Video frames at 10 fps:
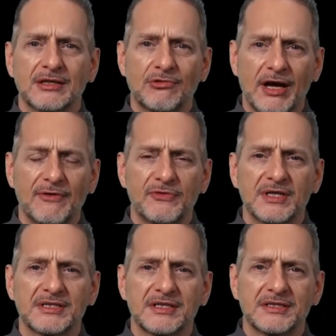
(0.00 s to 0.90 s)

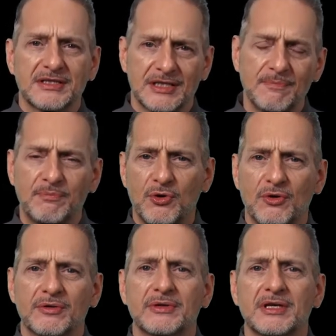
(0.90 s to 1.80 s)
graphics simple.